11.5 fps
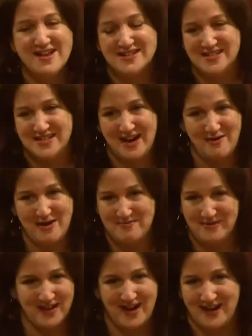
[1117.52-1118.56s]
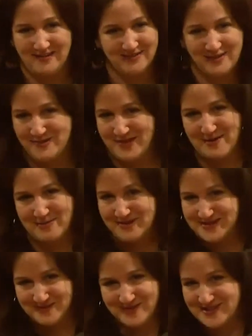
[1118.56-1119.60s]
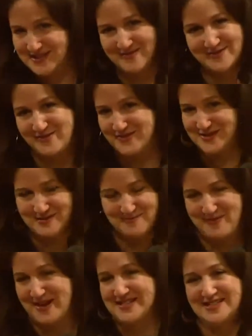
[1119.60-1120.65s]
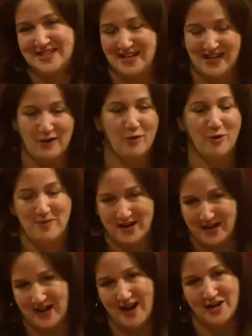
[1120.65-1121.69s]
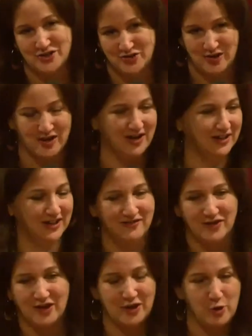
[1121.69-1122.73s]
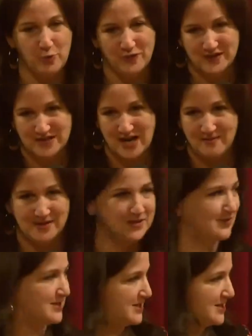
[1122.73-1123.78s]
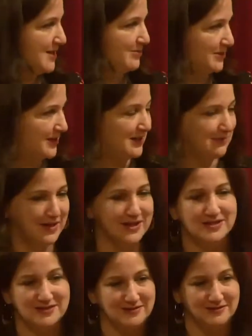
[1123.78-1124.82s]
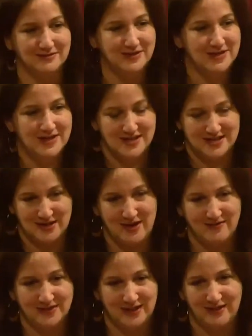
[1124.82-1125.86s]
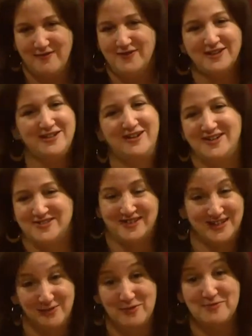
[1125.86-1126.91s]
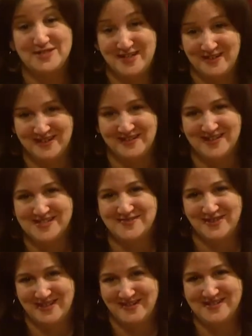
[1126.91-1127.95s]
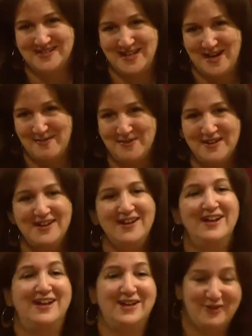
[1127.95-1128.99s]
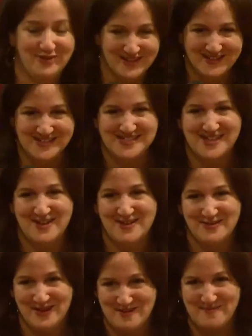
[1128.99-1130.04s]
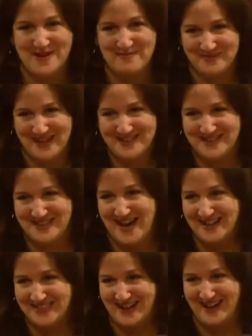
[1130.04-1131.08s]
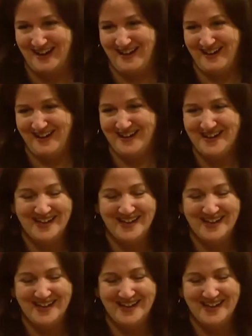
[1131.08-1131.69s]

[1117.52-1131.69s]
So now I'm like, I don't know who that person was. Leftovers are the best thing, or making extra. Like if you're gonna go put the time into it to double it and make two so you have it later. I feel like you guys are like, we've been telling you this for years, Deb. You're a little slow to it, but I'm glad you got there.